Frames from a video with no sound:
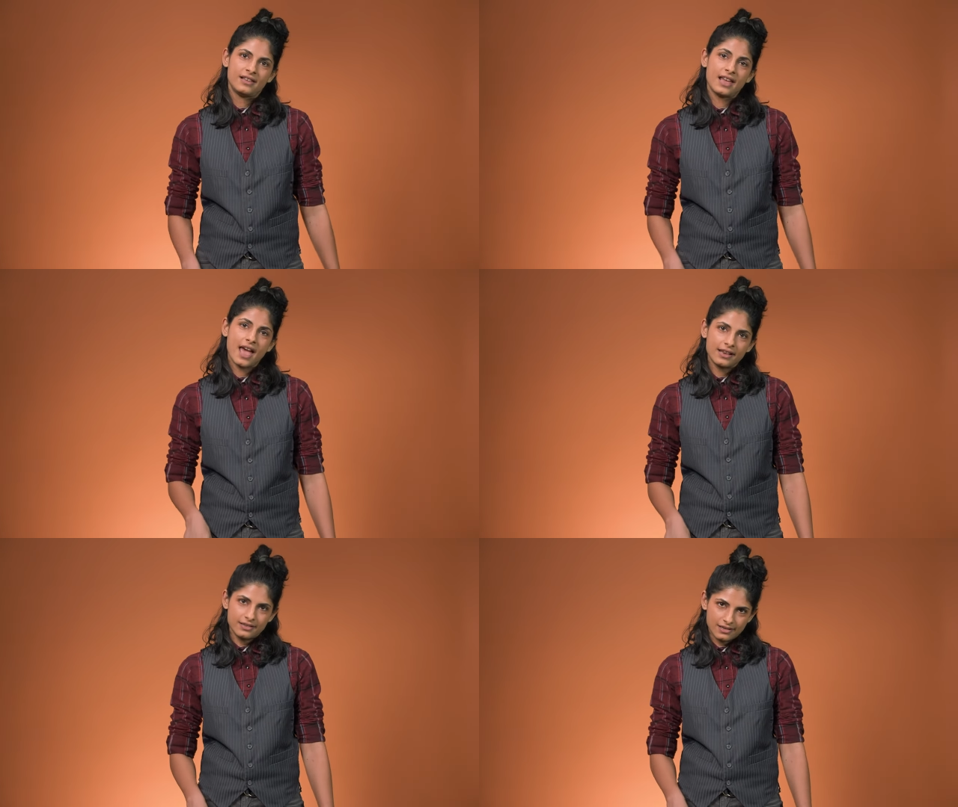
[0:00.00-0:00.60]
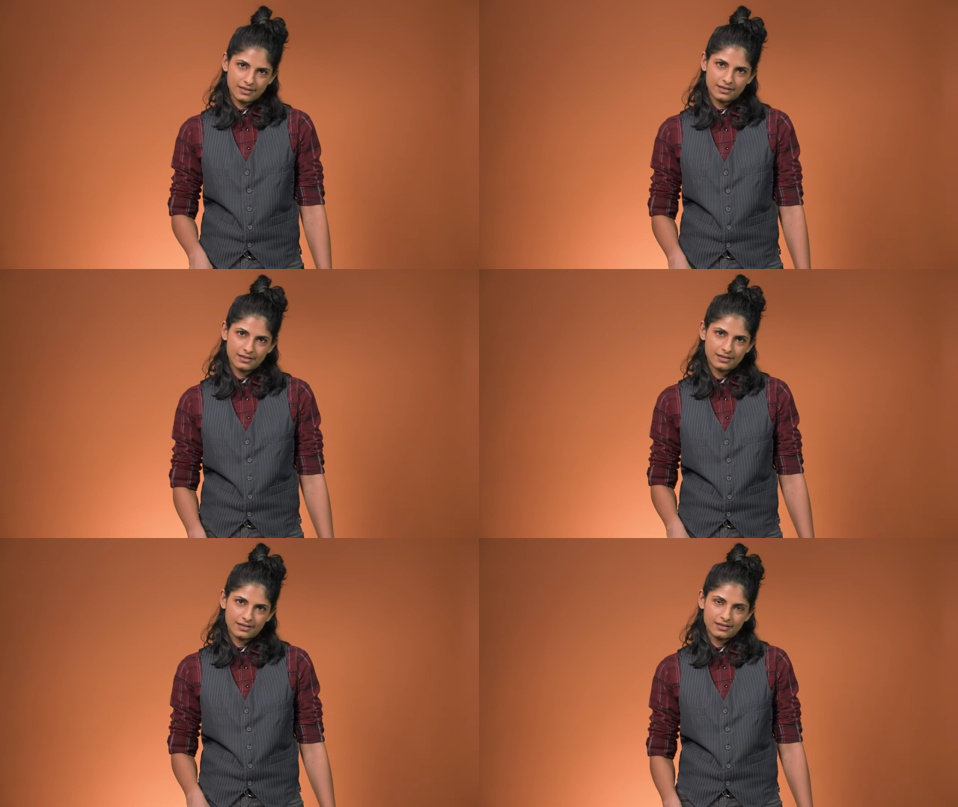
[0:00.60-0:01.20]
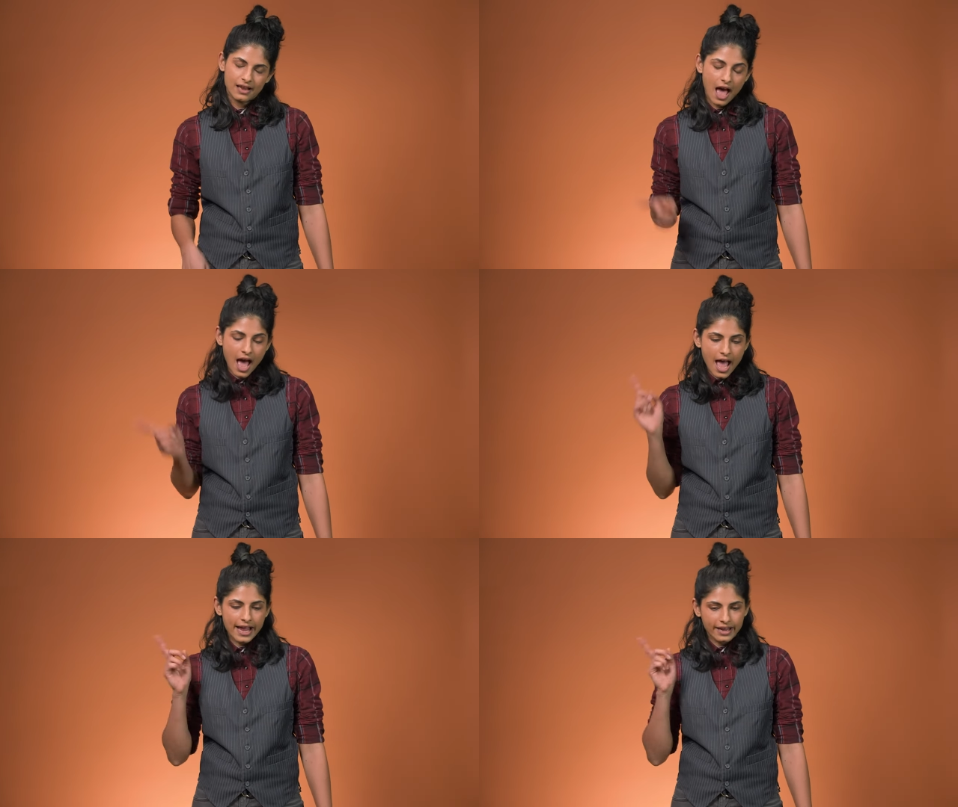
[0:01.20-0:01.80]
Yet,
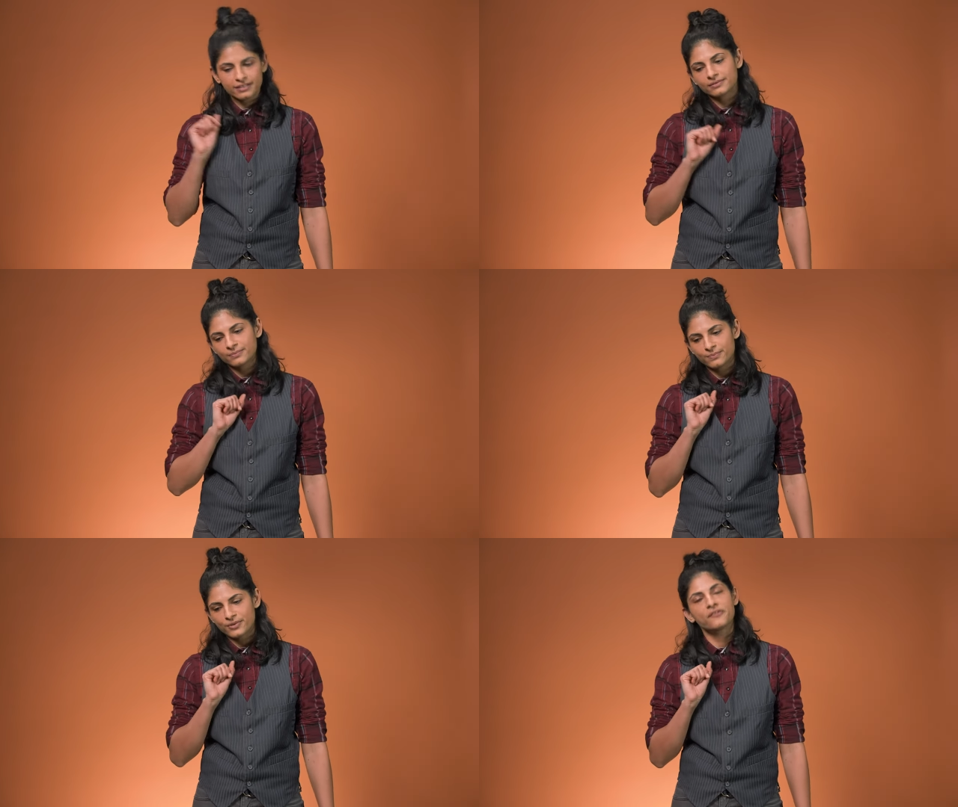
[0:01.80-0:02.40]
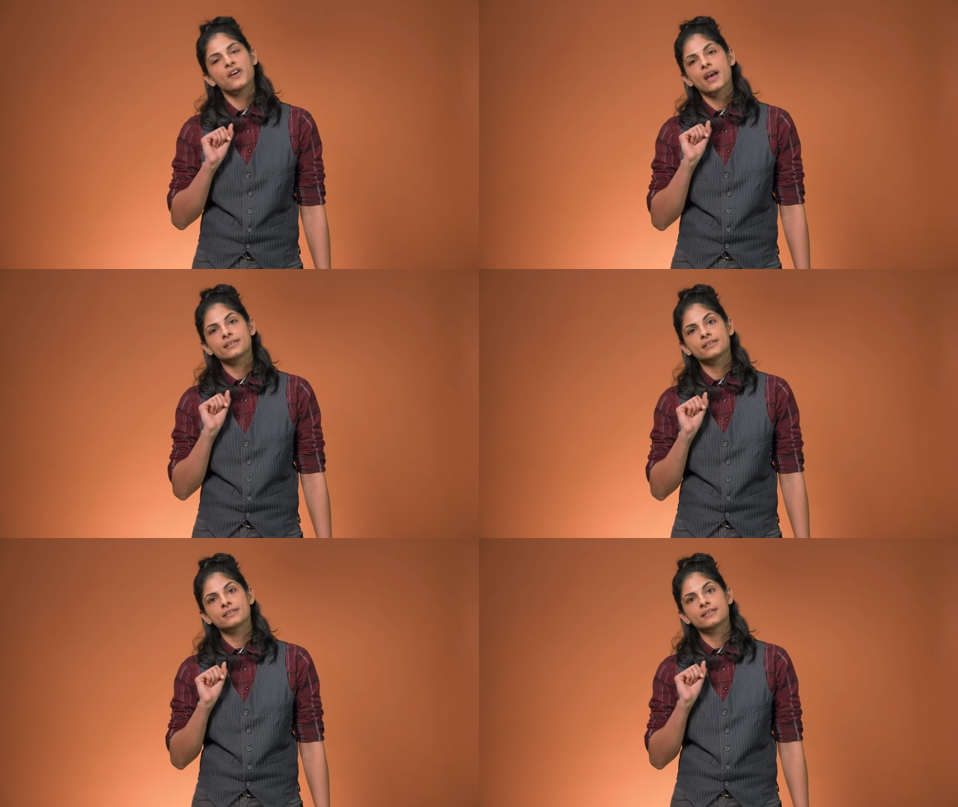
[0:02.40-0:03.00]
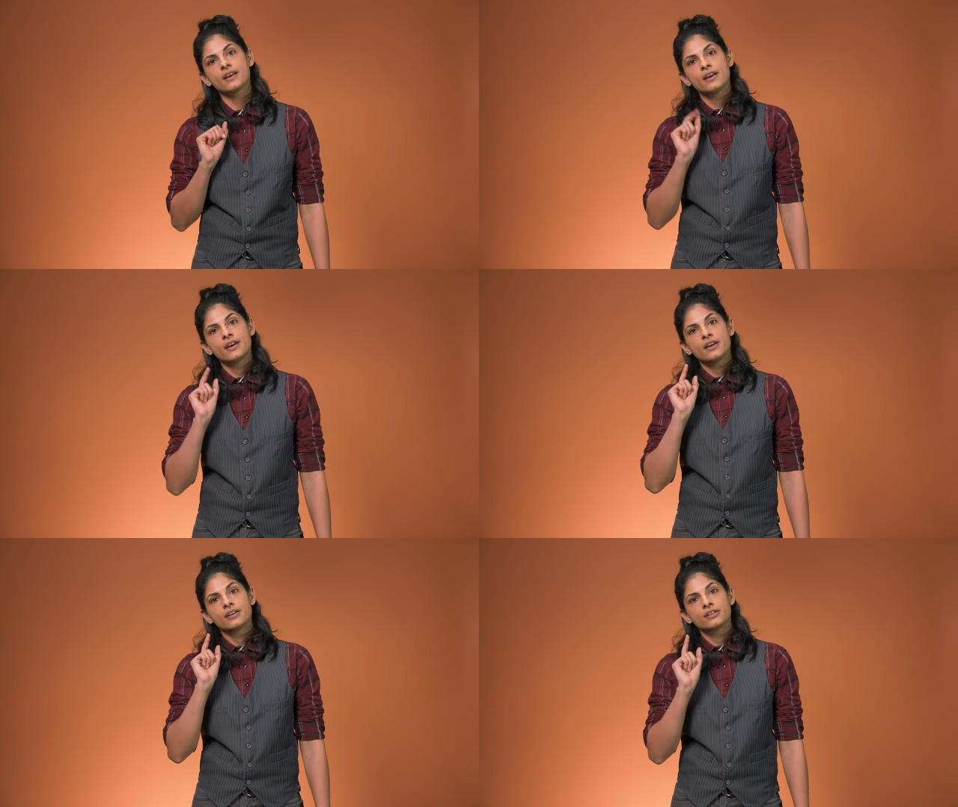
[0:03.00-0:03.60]
I profess,
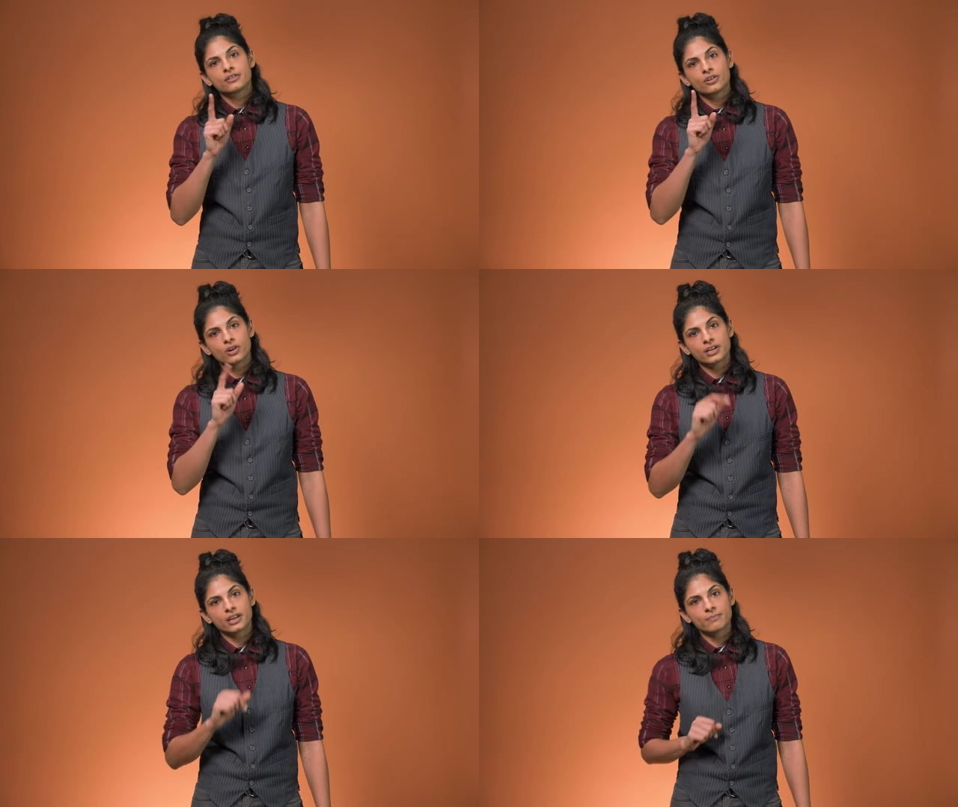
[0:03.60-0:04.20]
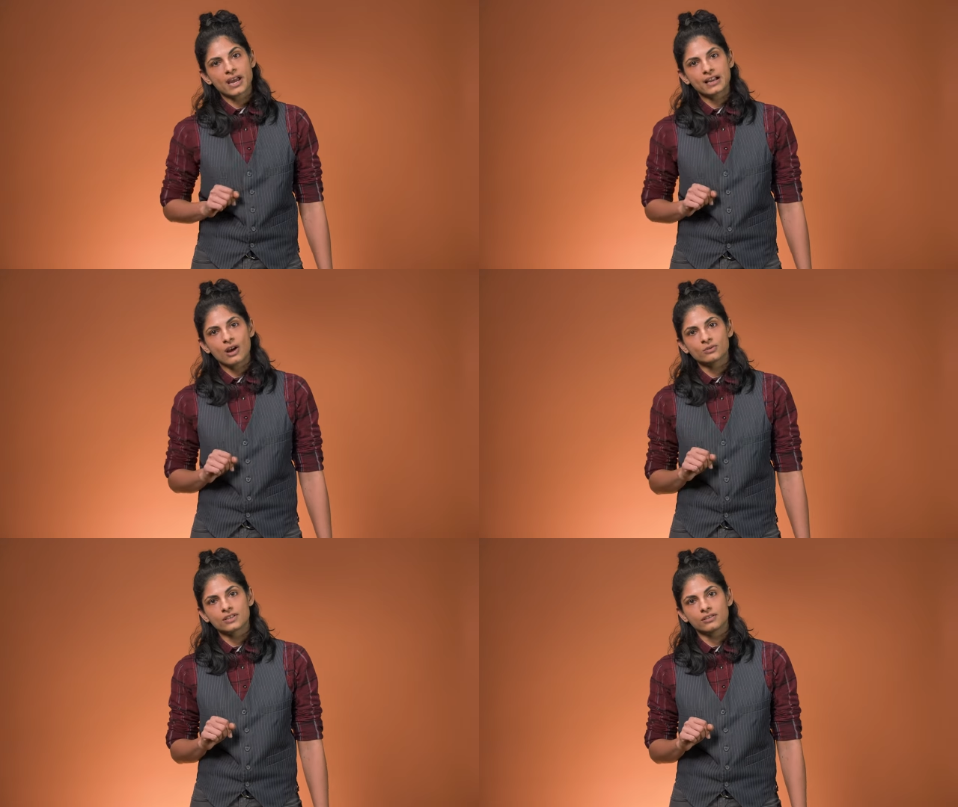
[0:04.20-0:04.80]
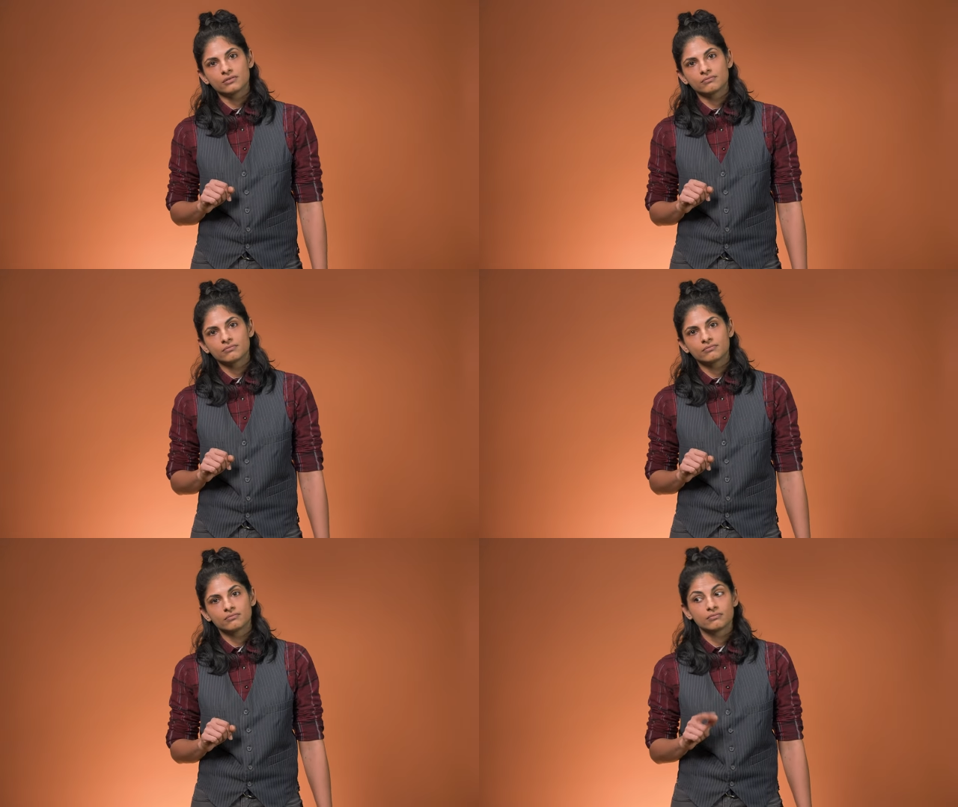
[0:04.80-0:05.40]
curing it by counsel.
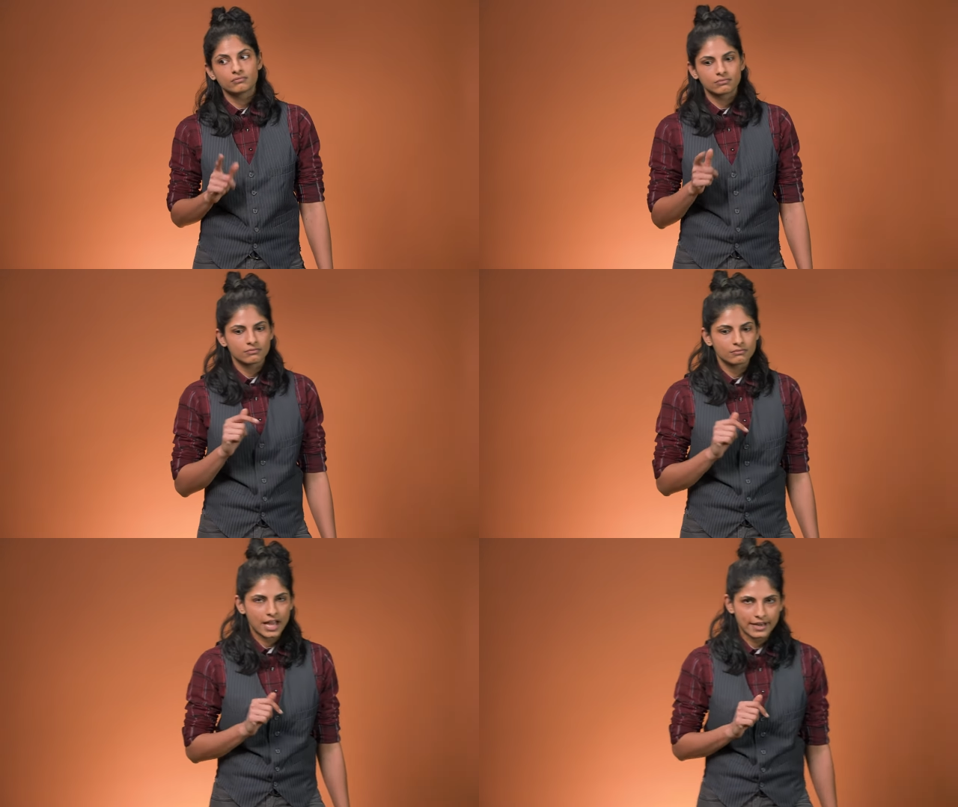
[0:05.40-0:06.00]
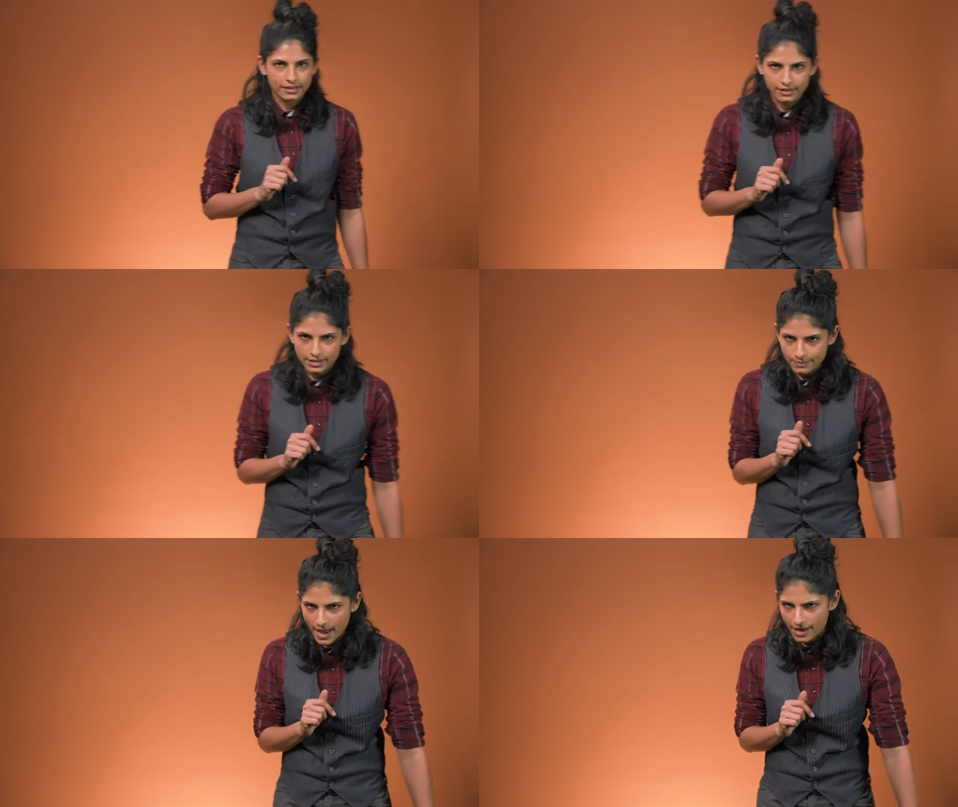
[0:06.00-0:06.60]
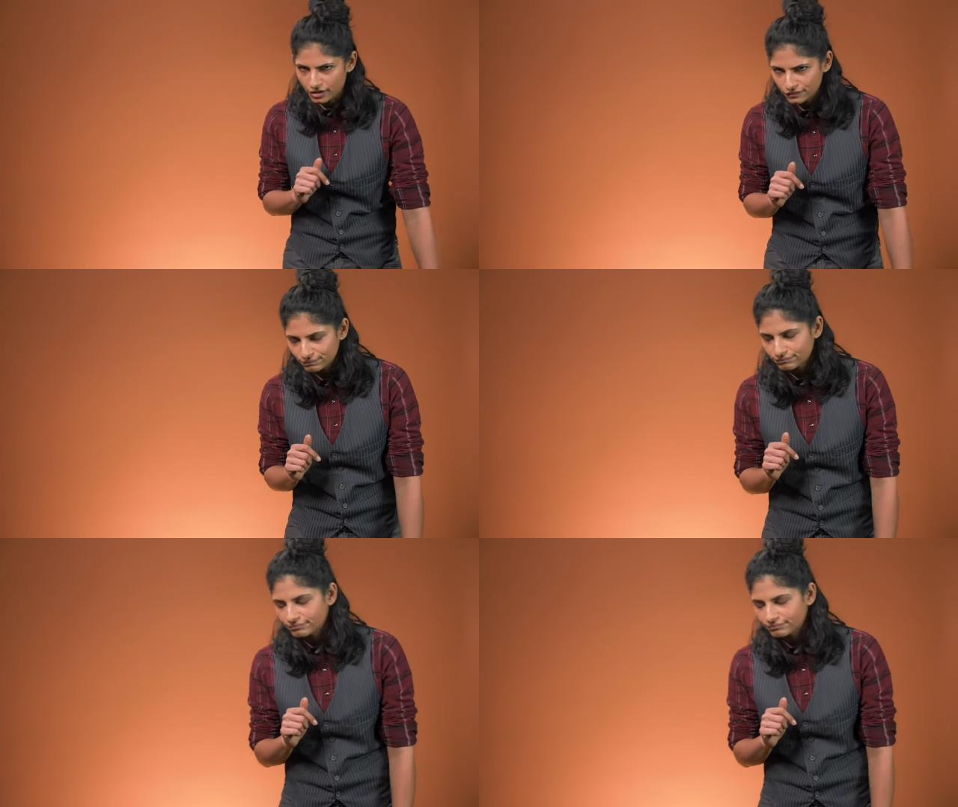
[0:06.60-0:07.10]
And in this manner.